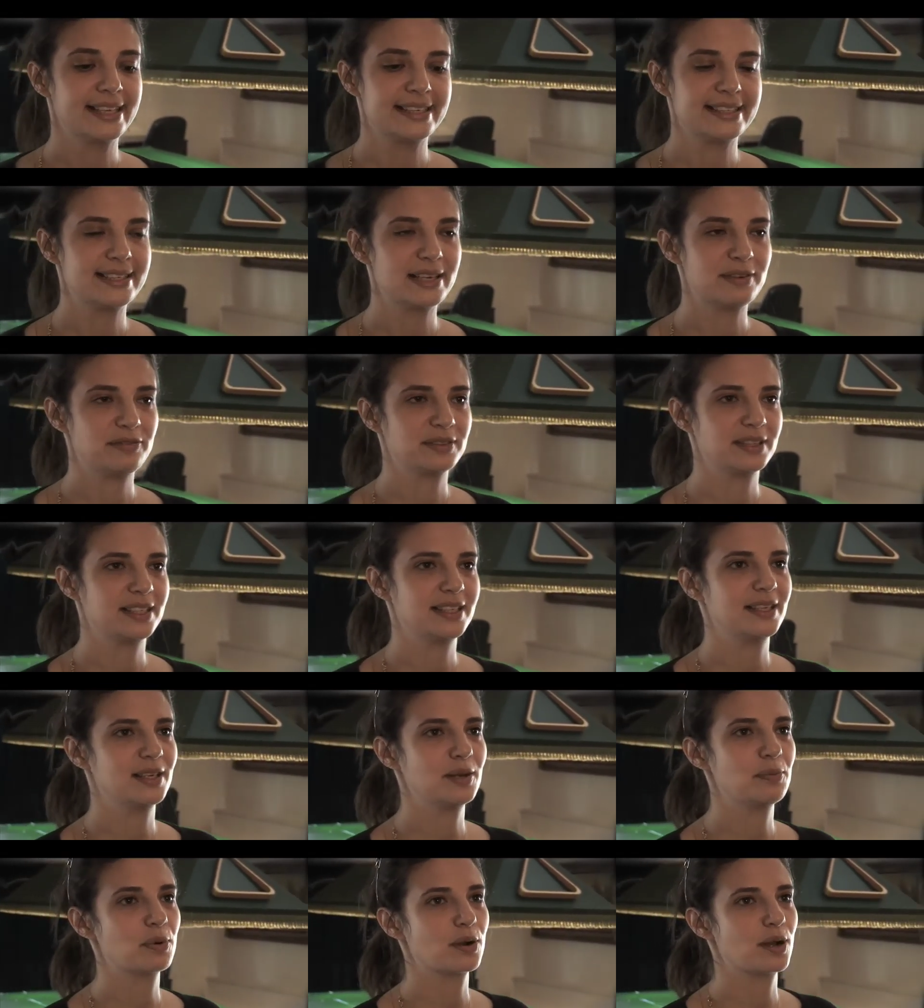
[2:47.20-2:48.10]
definitely
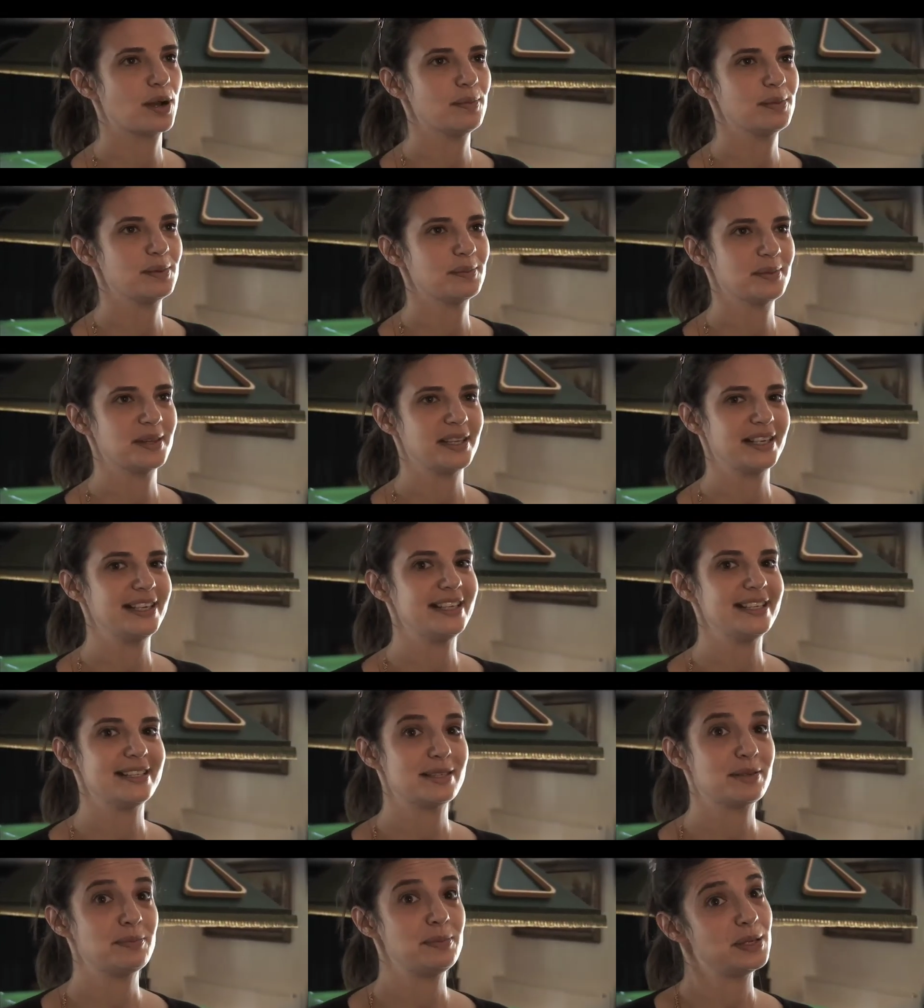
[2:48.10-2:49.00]
a problem that
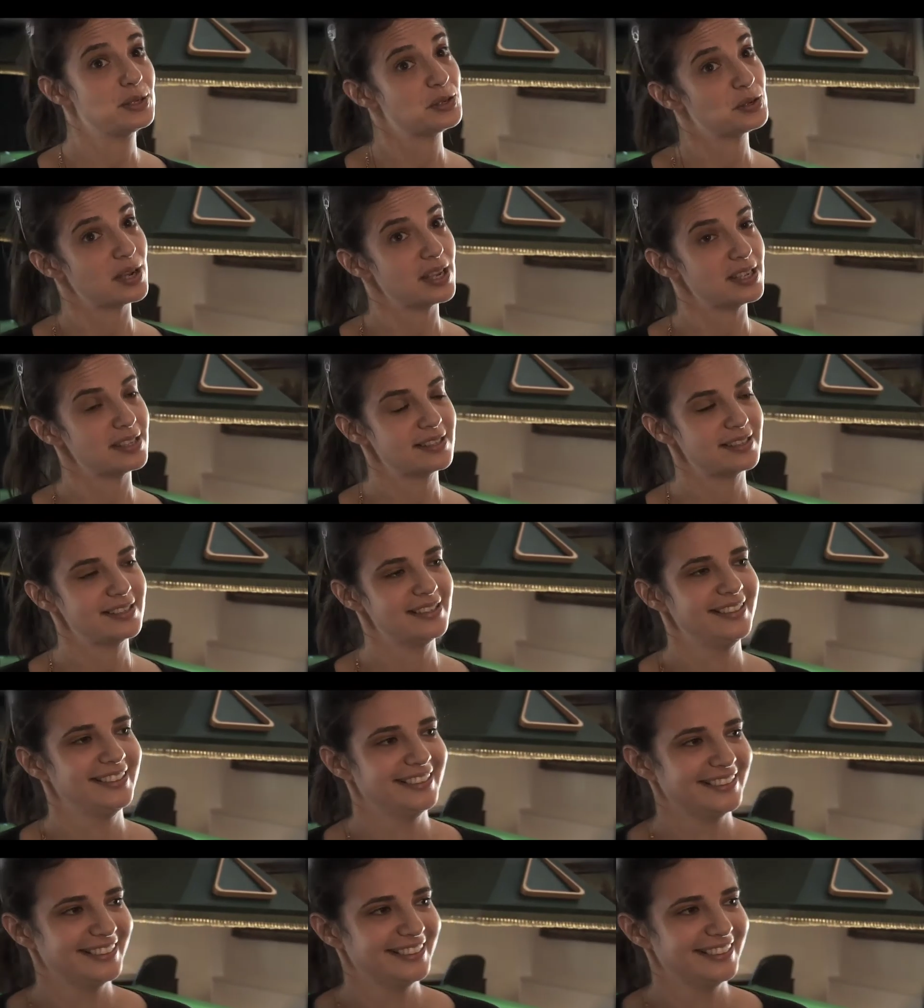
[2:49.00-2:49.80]
needs to be addressed.